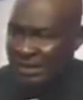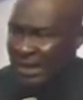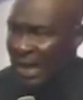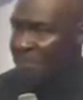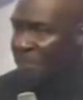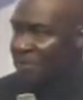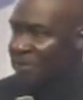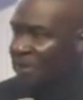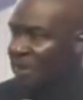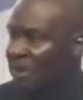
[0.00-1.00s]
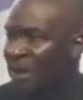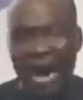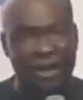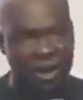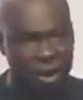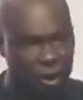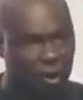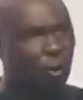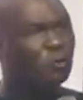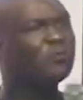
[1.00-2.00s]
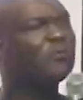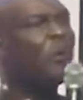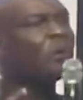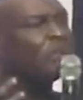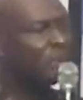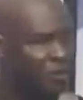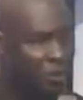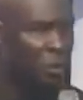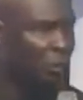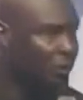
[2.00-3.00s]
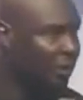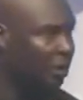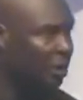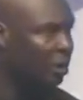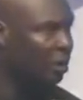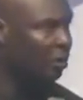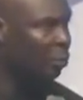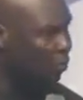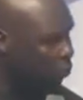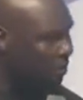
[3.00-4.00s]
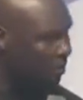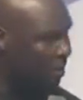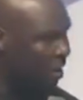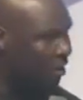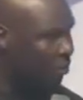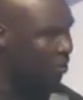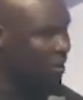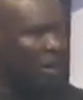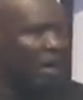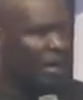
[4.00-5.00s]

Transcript: his disciples, and he showed forth his glory. What was a miracle?